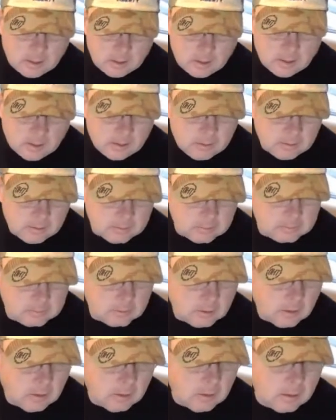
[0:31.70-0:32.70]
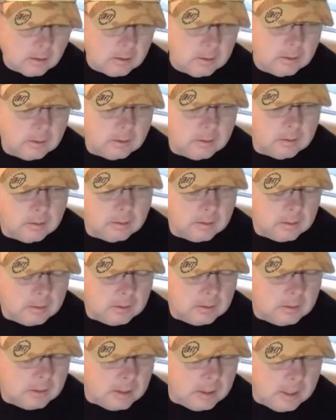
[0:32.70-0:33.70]
and I are
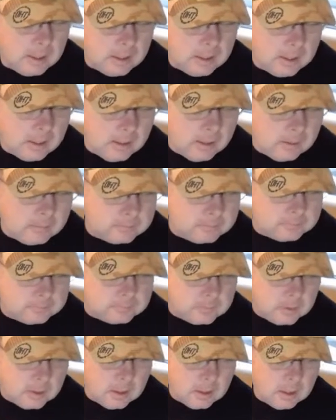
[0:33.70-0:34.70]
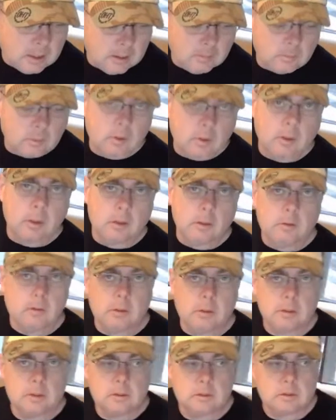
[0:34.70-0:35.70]
hanging out, and we're going to do
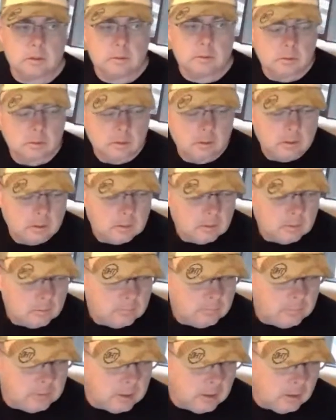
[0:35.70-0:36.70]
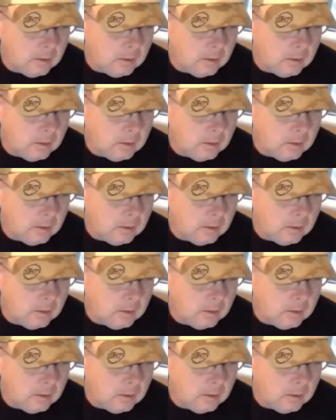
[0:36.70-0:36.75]
this video.